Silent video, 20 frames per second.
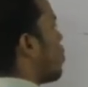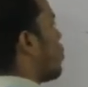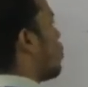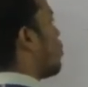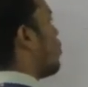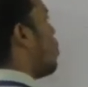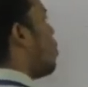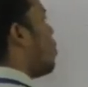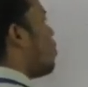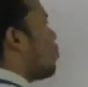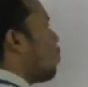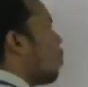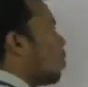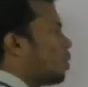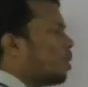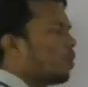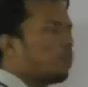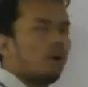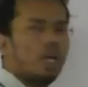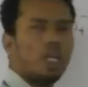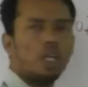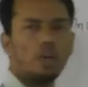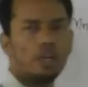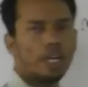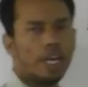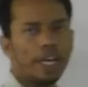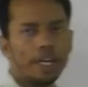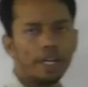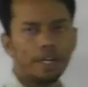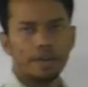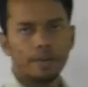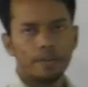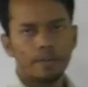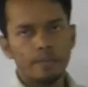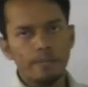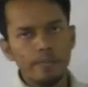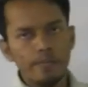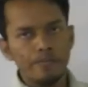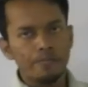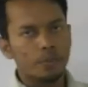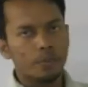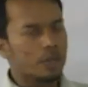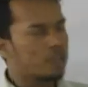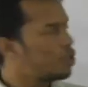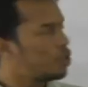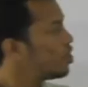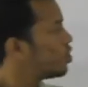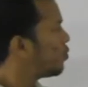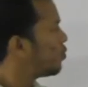4 water molecule, correct? Since